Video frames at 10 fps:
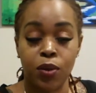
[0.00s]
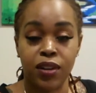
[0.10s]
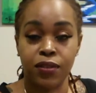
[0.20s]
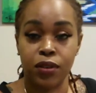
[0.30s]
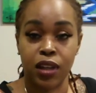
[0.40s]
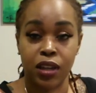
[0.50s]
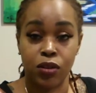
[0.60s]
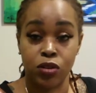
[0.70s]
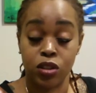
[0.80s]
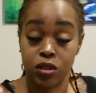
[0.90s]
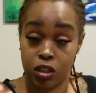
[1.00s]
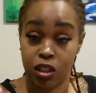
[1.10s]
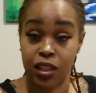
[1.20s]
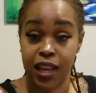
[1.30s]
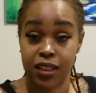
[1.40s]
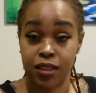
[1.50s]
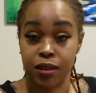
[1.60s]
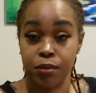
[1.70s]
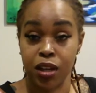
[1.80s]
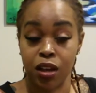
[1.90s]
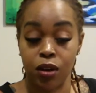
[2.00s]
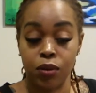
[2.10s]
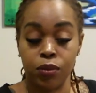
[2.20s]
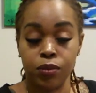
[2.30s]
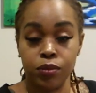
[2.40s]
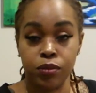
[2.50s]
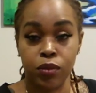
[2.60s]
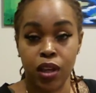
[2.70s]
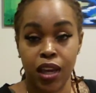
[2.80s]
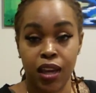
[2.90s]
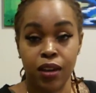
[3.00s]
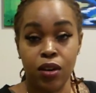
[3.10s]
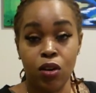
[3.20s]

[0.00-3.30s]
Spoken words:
want to feel like you should let them go, okay?